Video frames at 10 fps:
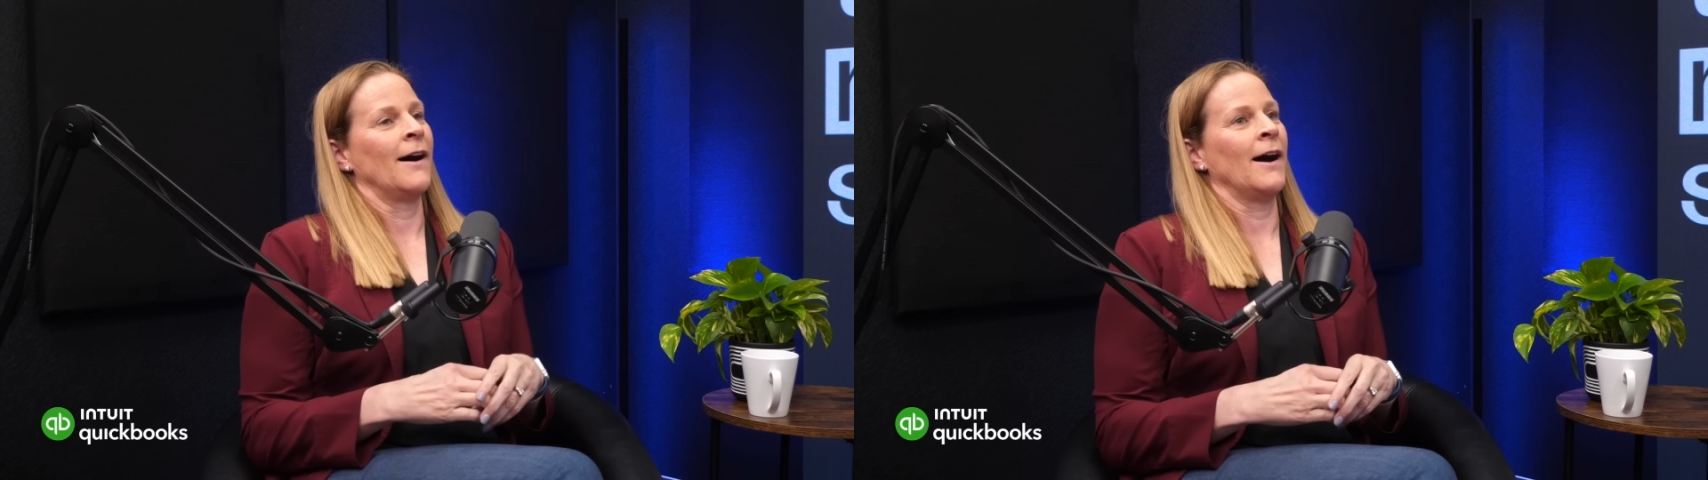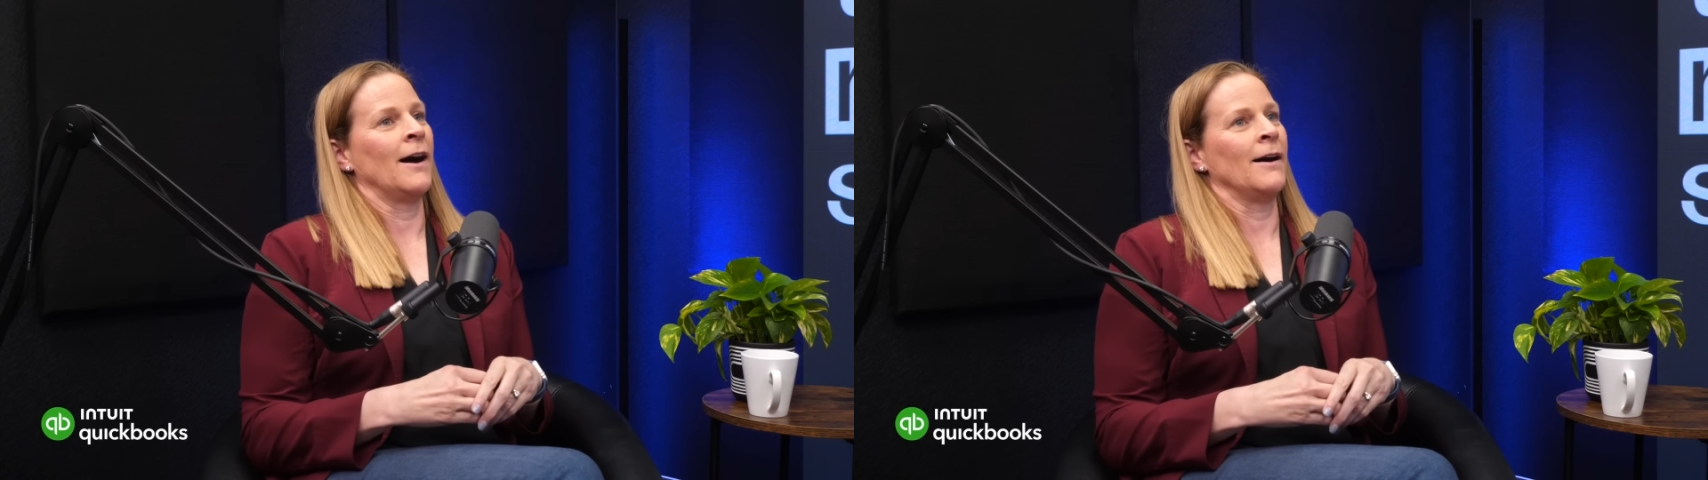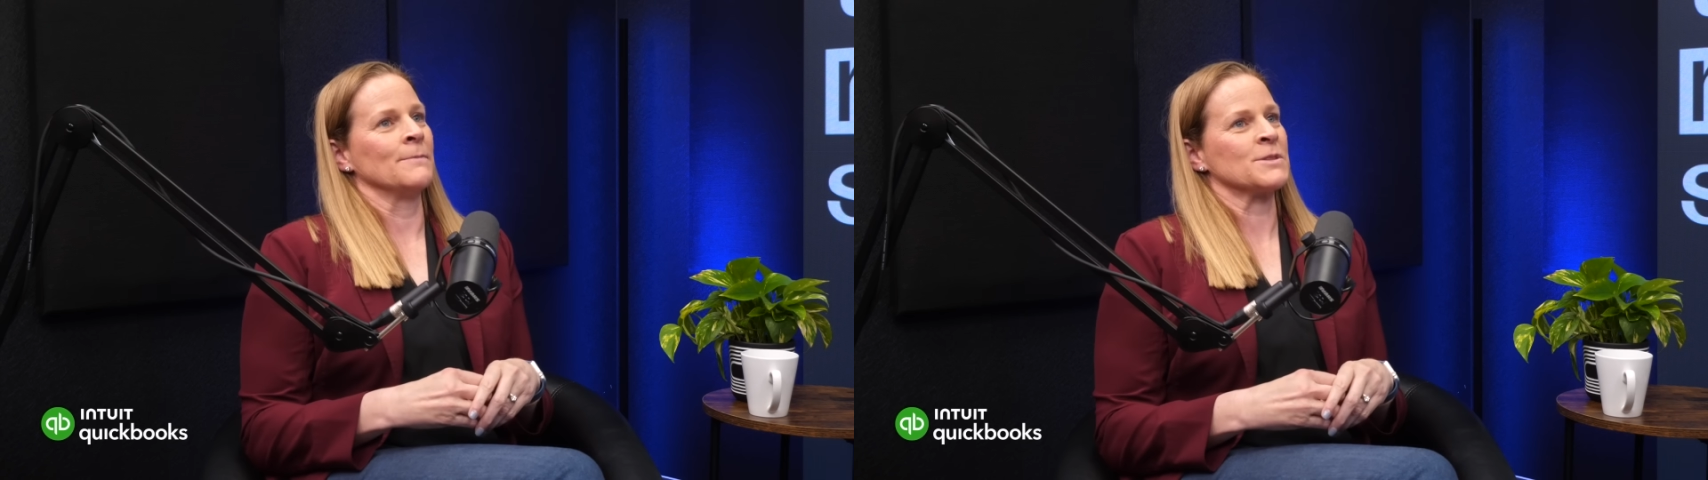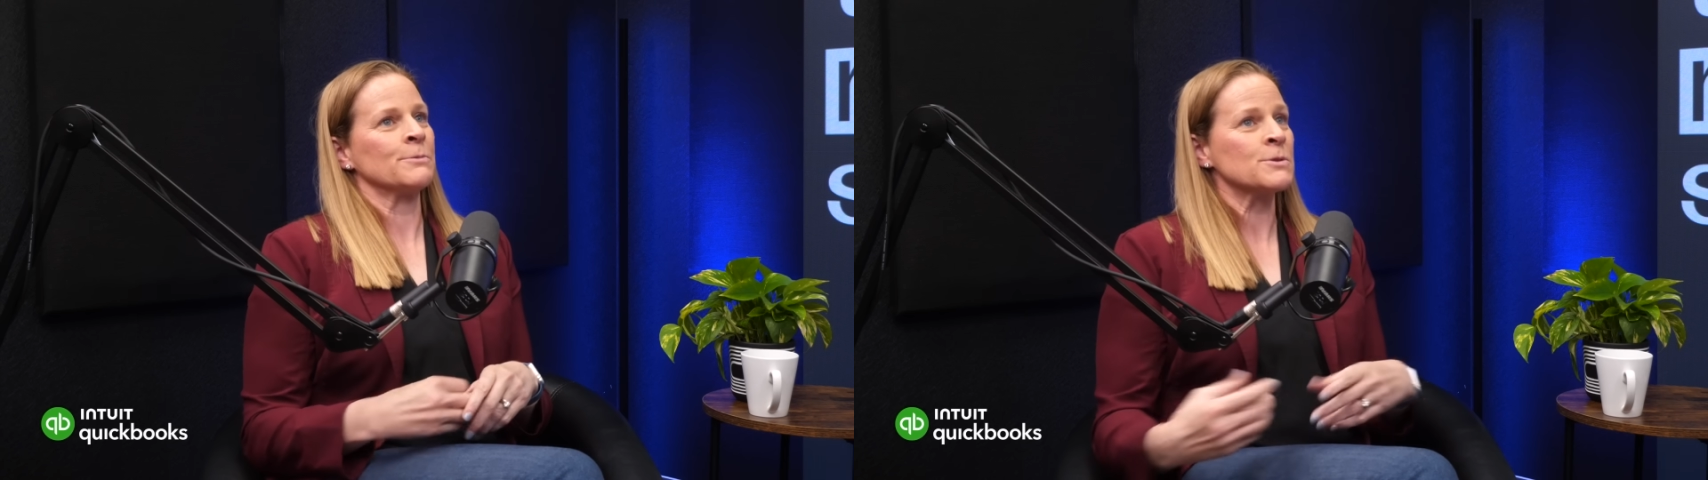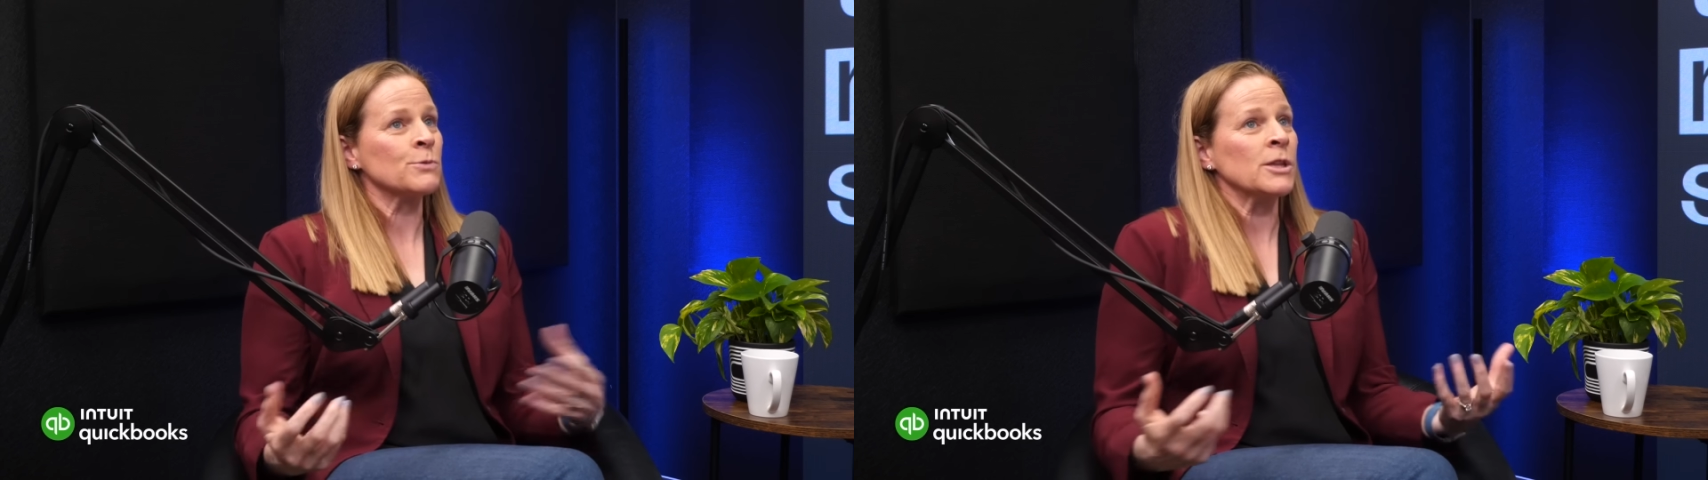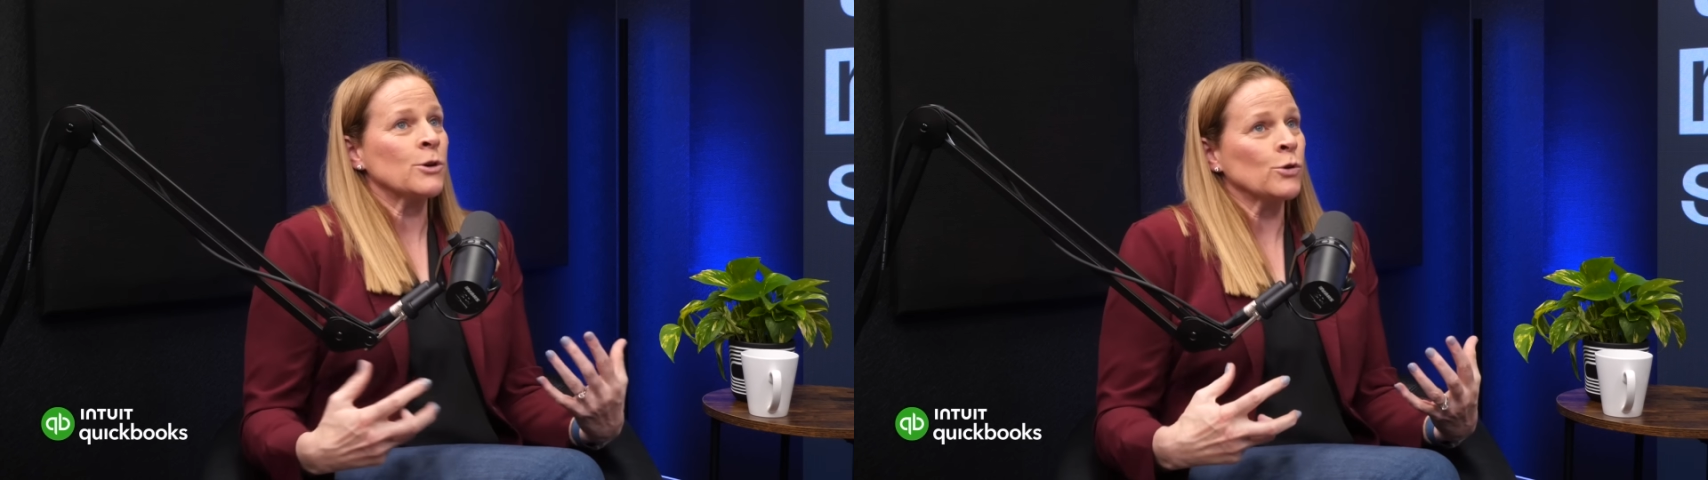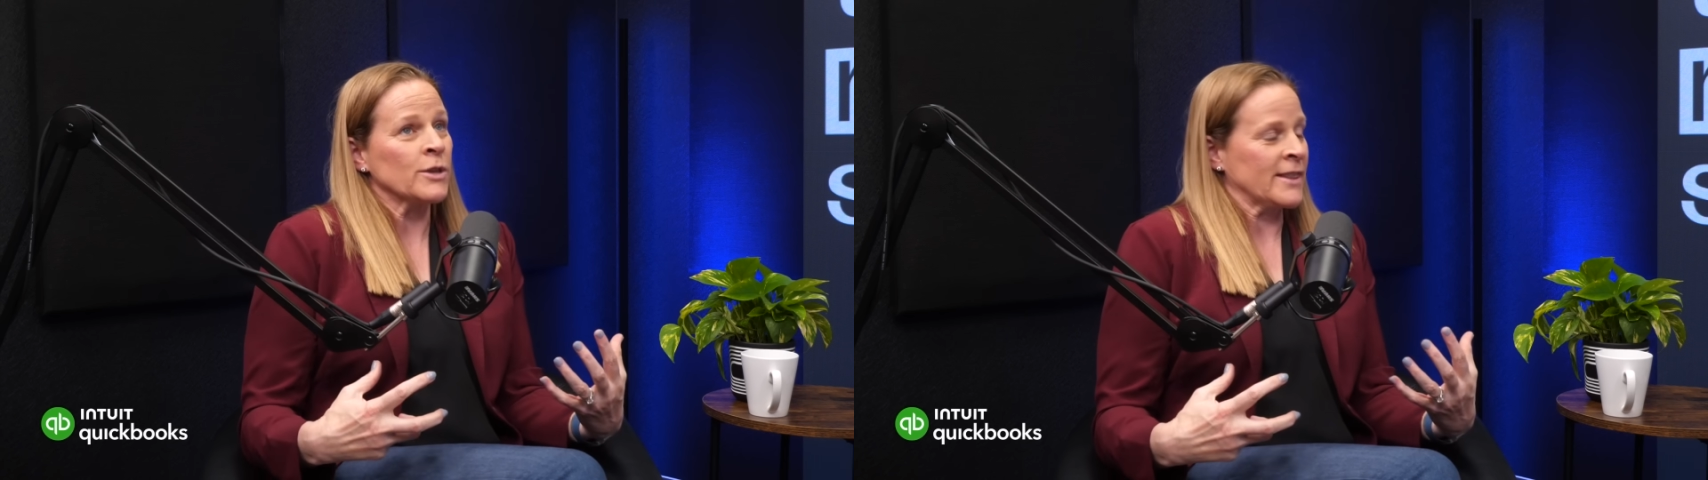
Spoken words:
So it was really cool